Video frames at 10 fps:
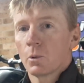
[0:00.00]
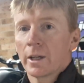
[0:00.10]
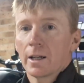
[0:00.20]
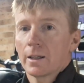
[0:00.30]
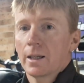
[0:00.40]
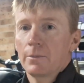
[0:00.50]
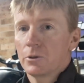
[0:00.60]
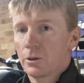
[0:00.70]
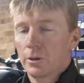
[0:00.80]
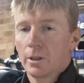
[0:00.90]
we're going to keep
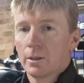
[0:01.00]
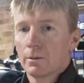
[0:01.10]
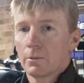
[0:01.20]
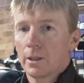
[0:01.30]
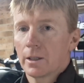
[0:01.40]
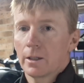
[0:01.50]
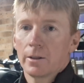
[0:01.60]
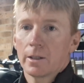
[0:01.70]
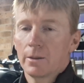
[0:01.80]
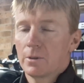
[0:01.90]
tuning, we're
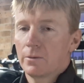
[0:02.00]
going to keep